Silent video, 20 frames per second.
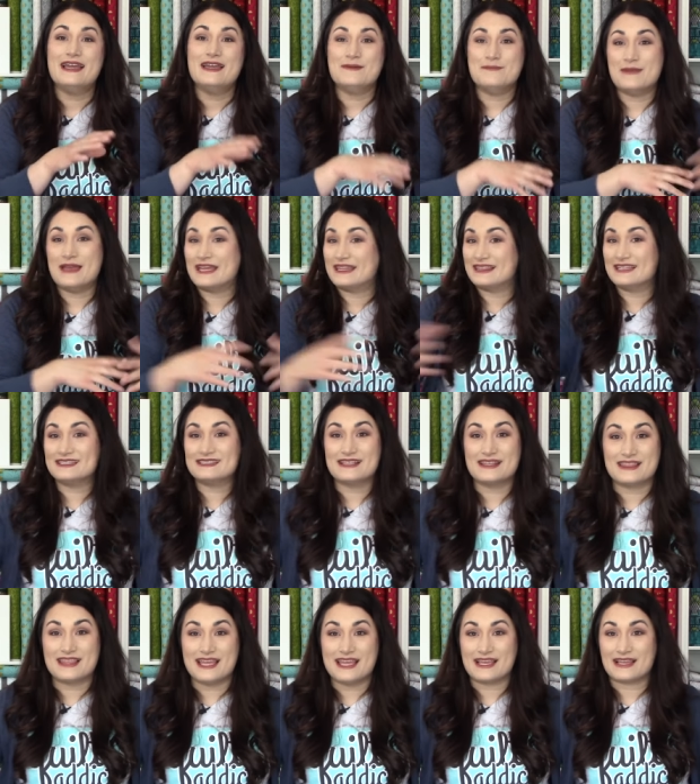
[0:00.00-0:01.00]
make this a
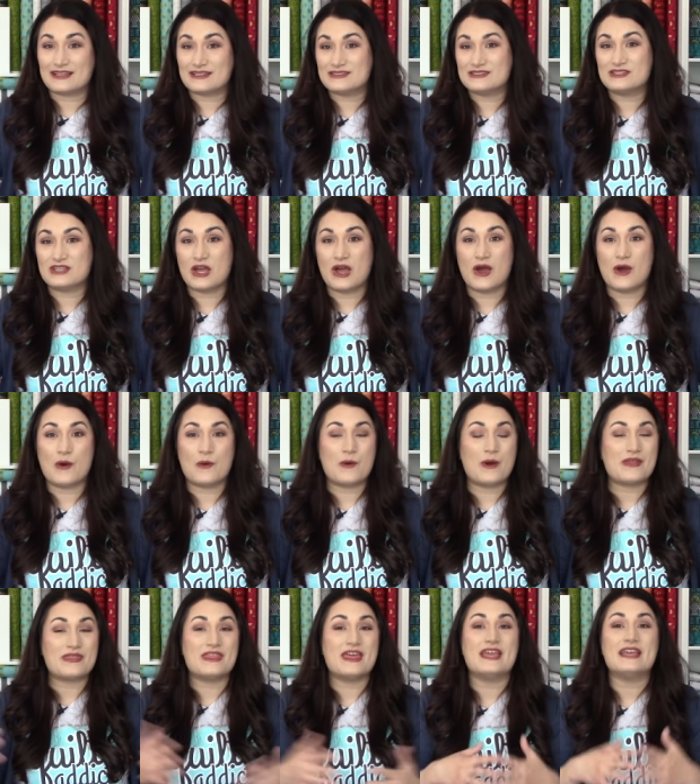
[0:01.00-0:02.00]
thing. So,
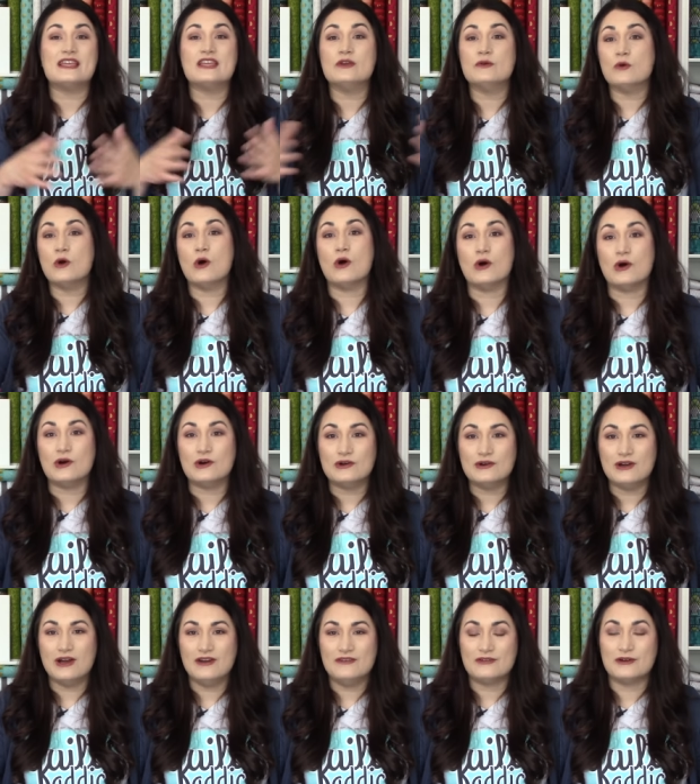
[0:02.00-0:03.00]
thank you
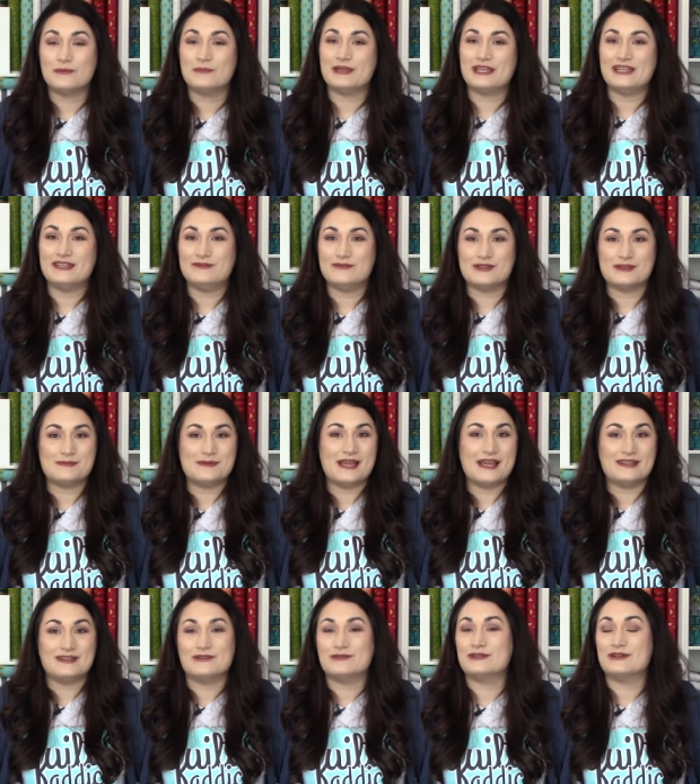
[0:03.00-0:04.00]
all for being with me.
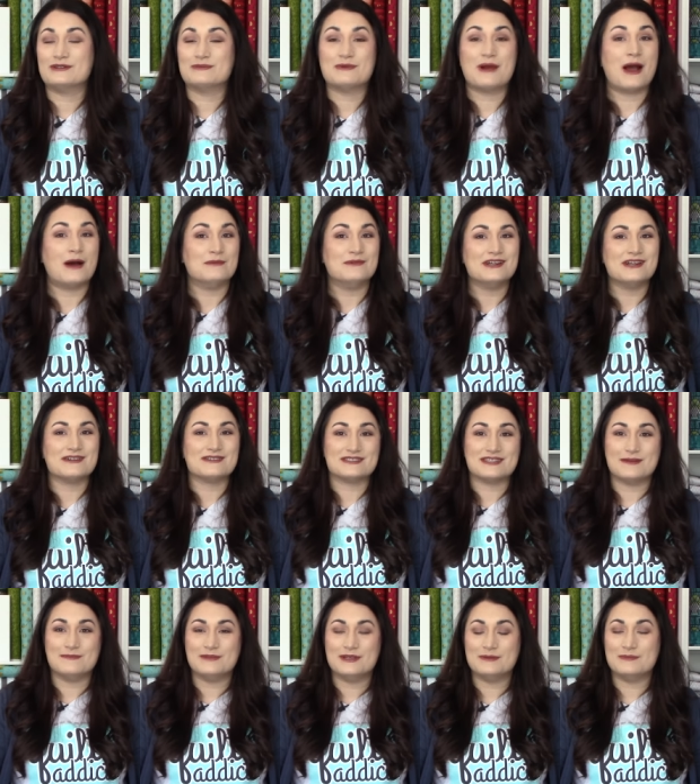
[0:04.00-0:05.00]
I know there probably are
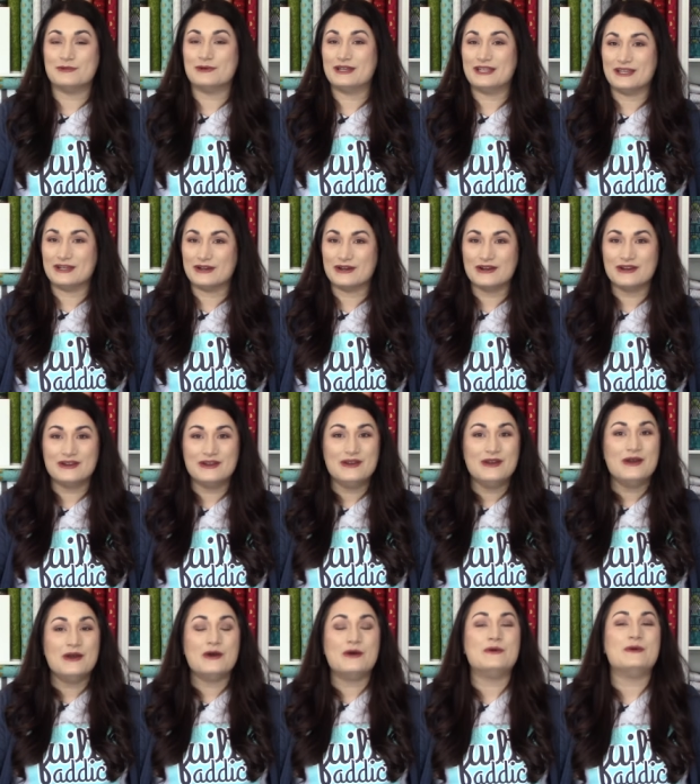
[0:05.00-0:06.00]
some people here
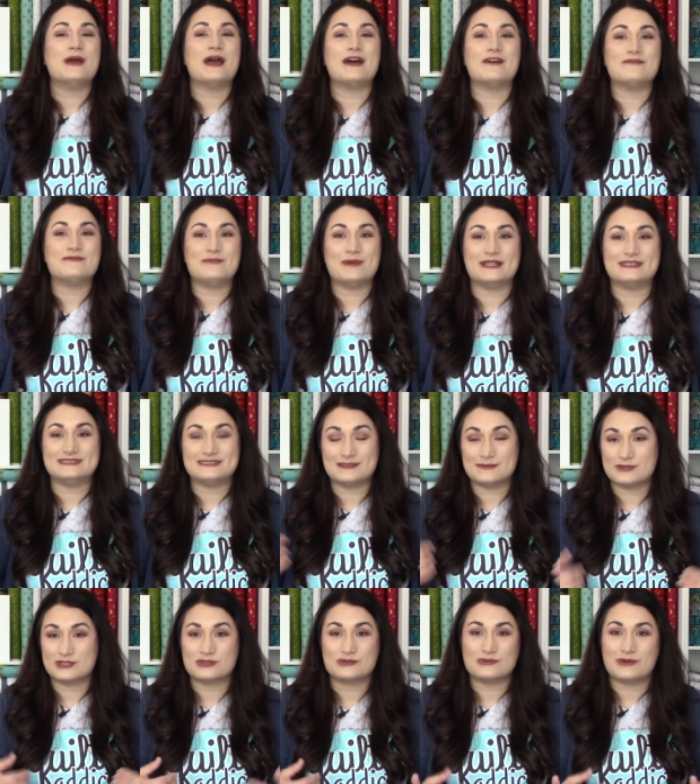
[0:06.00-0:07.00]
who have been
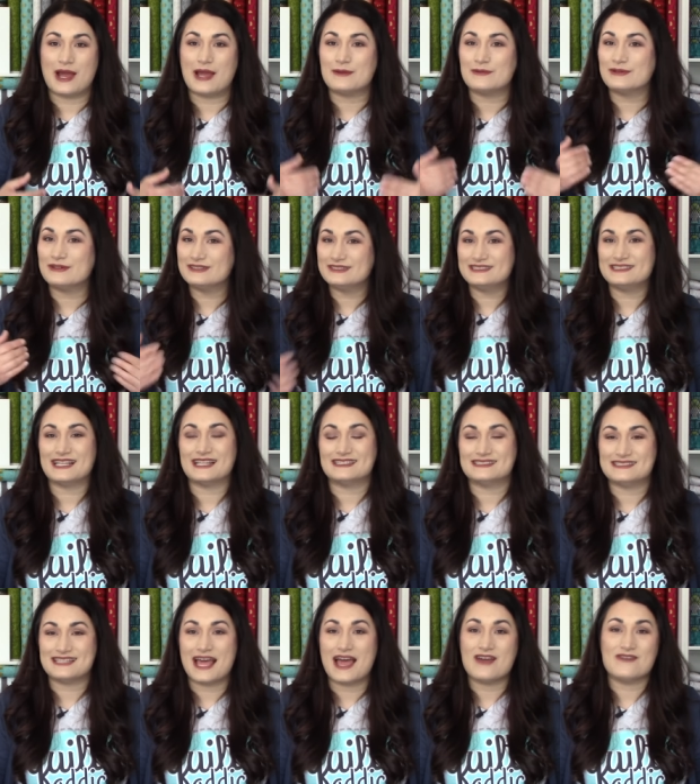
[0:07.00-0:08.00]
subscribers
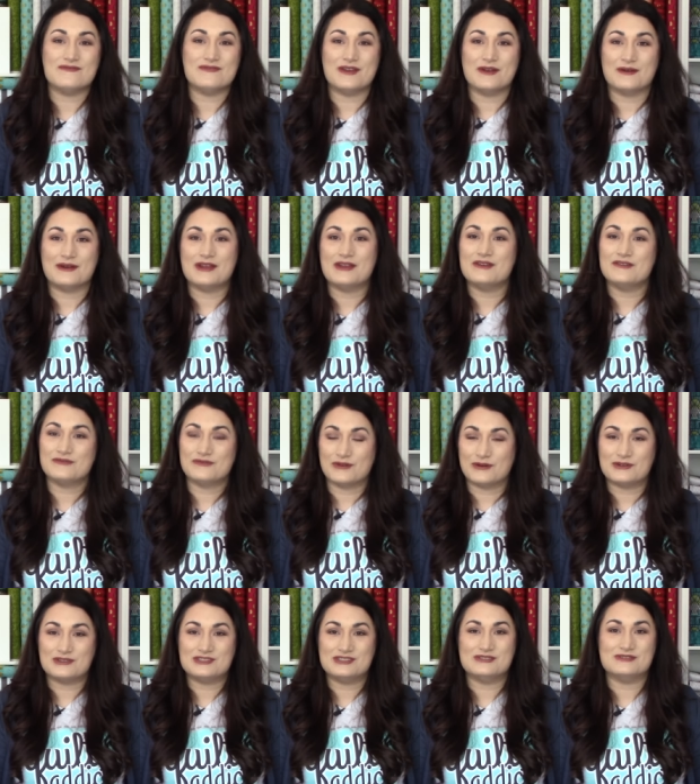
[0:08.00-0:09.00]
since that very
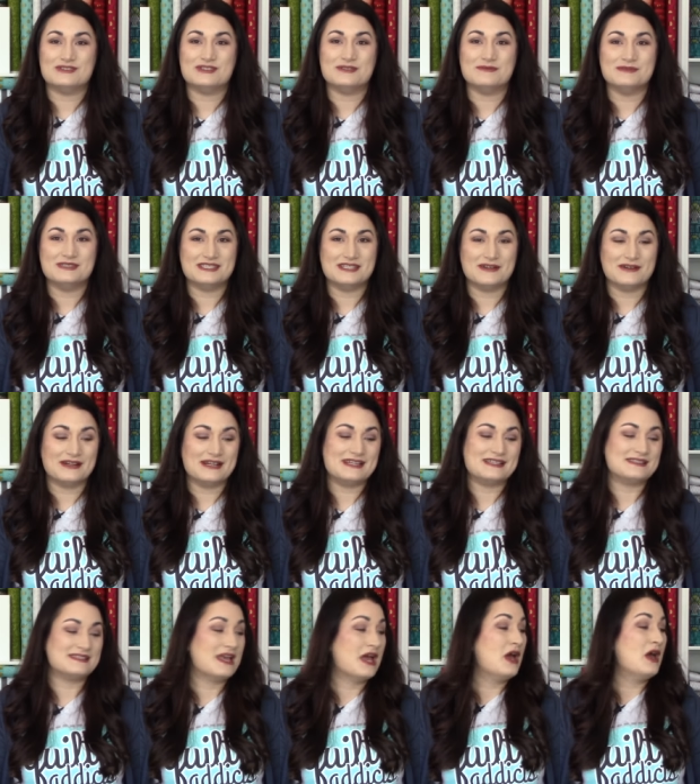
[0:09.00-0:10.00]
first YouTube series,